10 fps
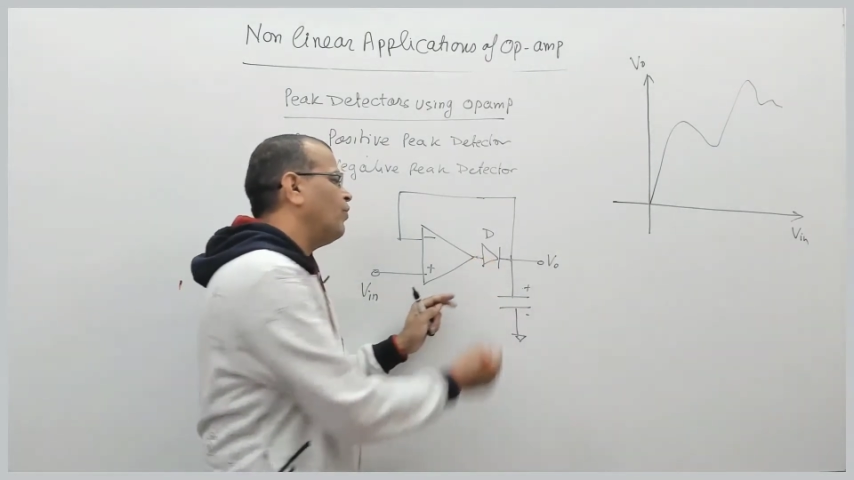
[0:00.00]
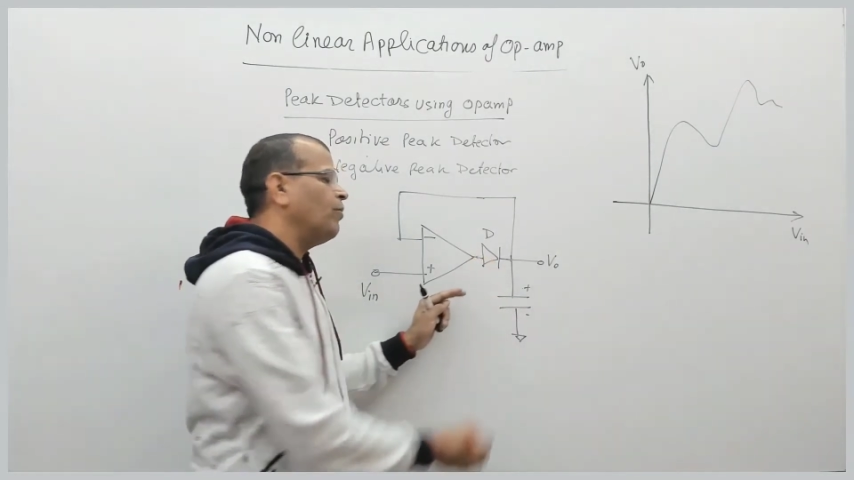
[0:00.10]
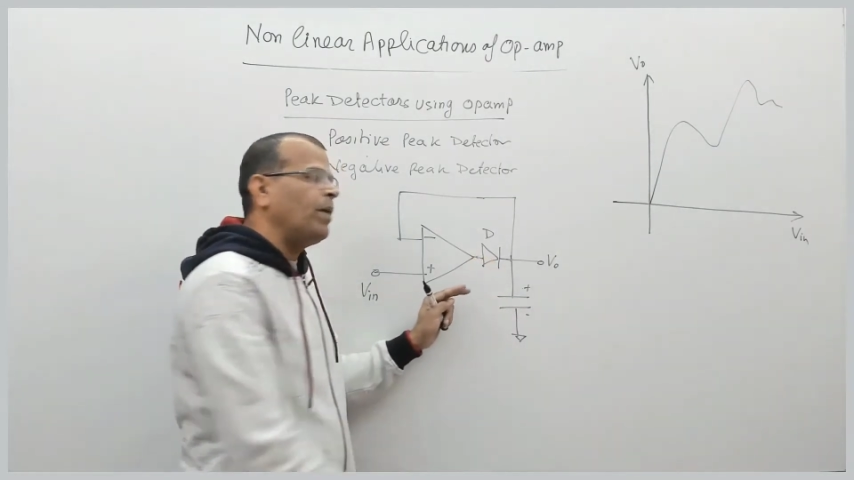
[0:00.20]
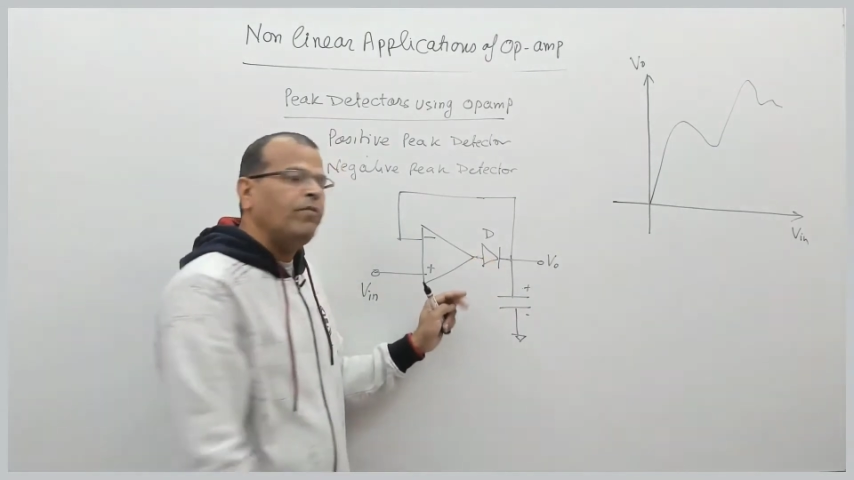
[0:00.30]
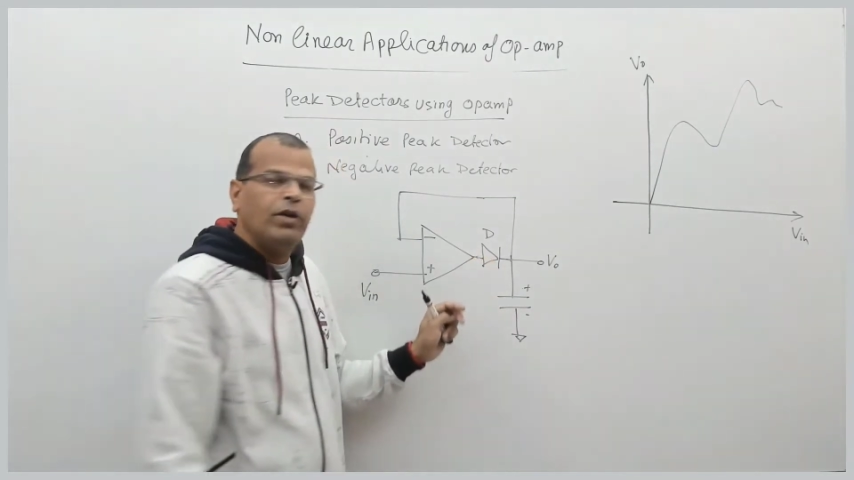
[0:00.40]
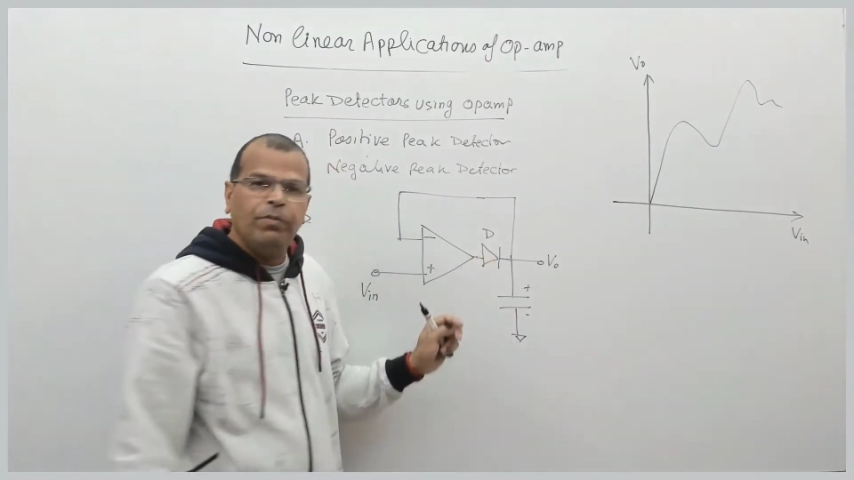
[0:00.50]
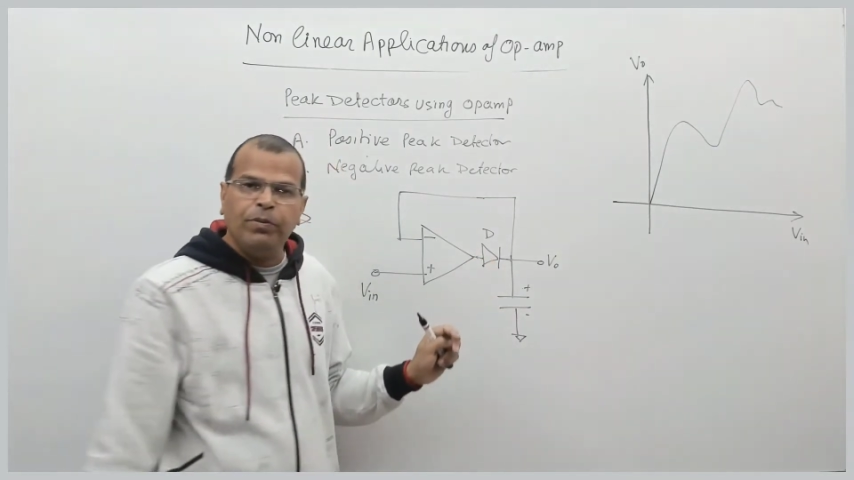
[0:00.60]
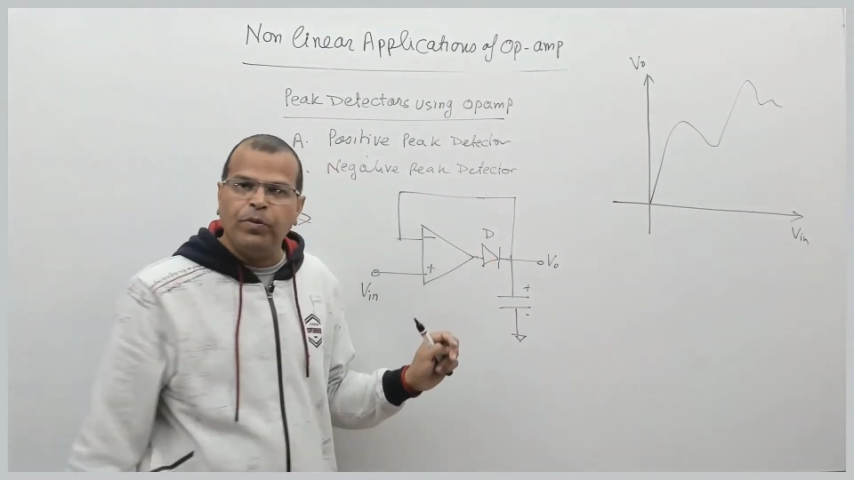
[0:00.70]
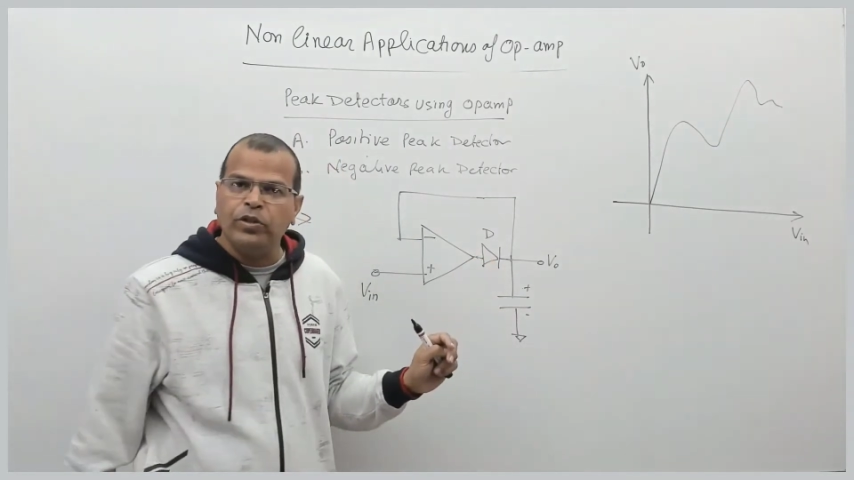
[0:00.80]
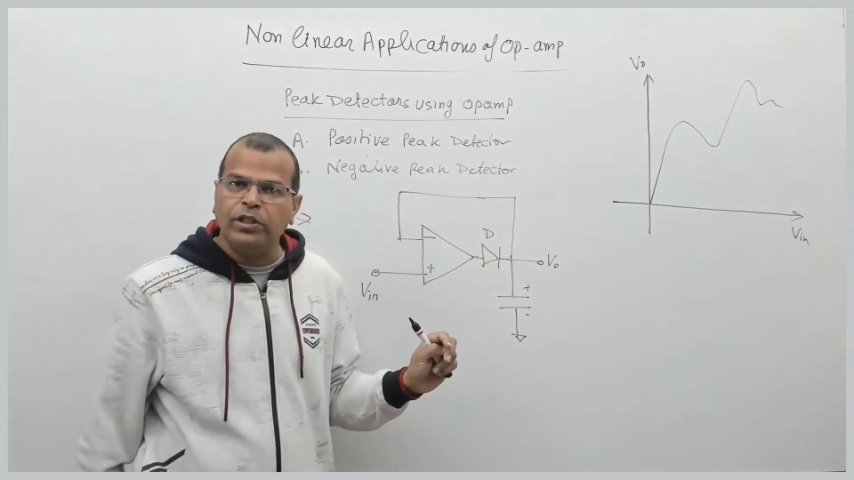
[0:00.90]
of op-amp will
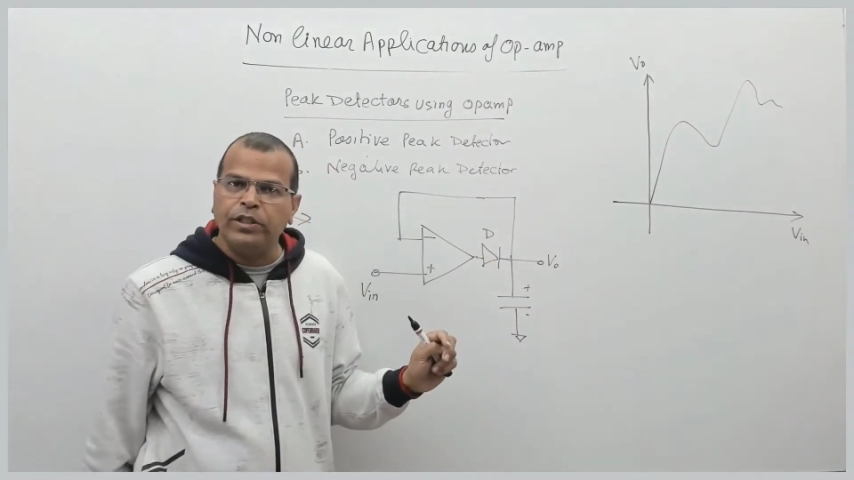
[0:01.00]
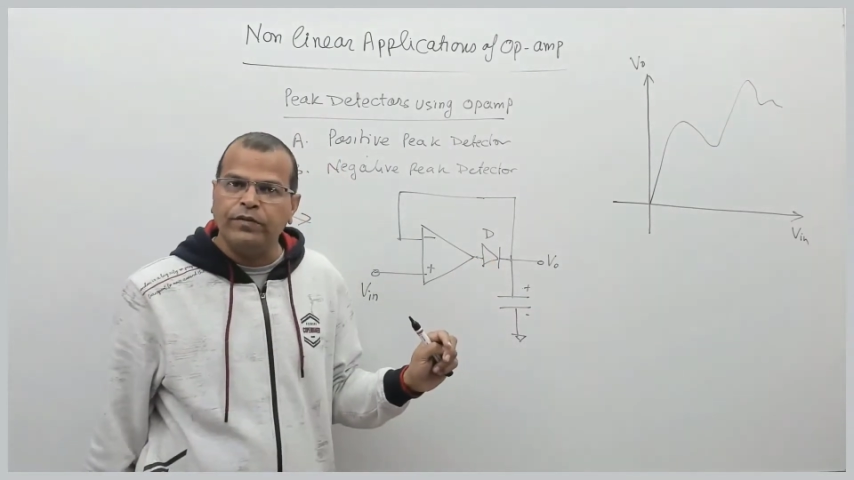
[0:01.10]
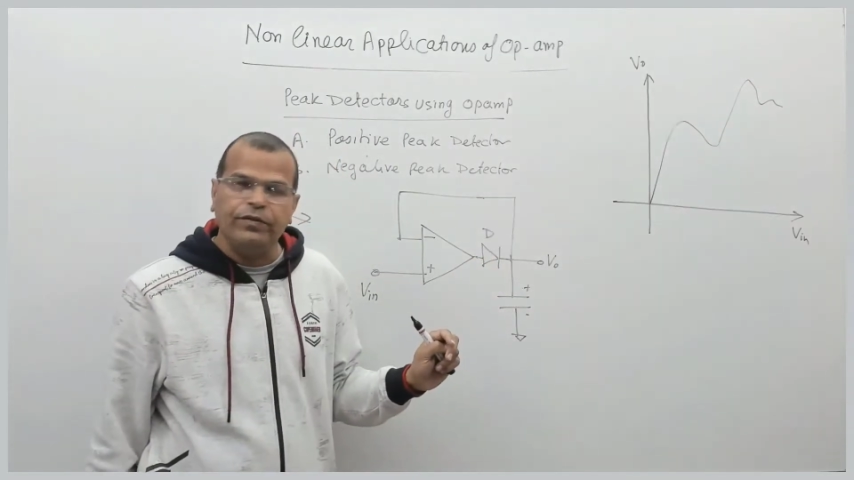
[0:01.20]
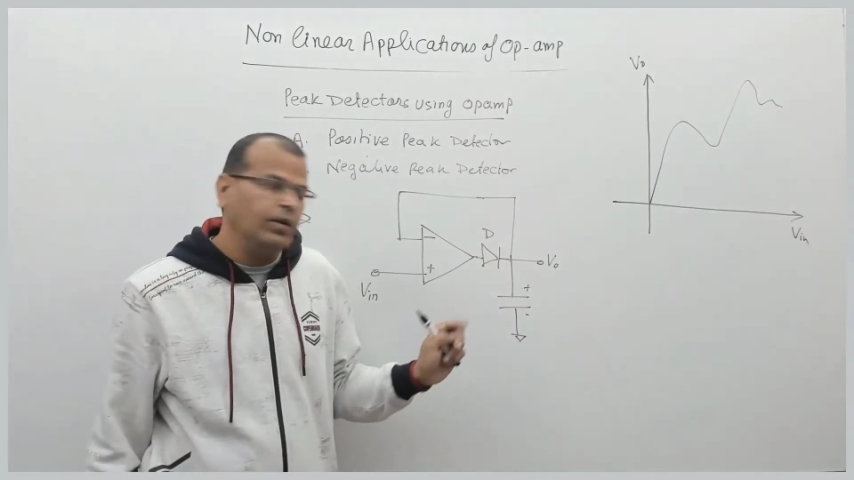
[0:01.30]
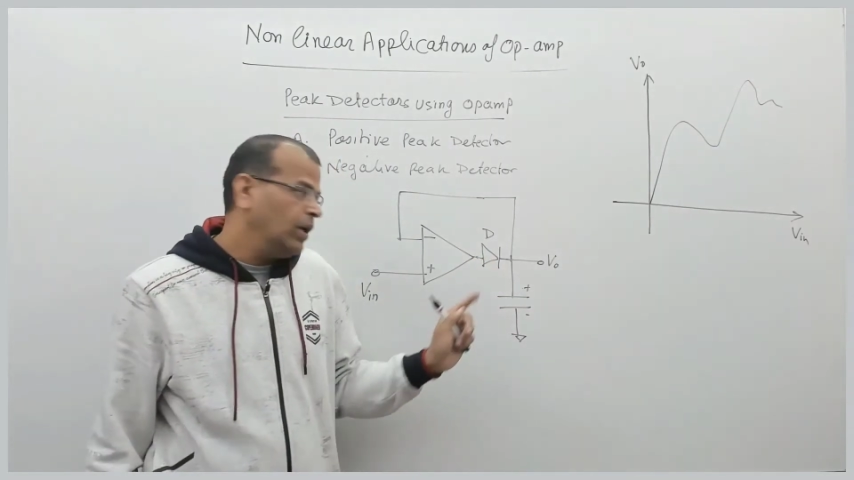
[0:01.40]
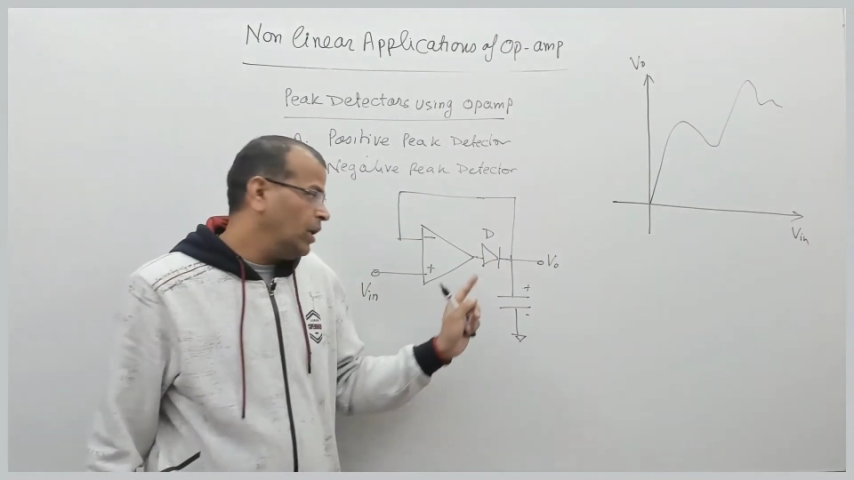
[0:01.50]
be positive,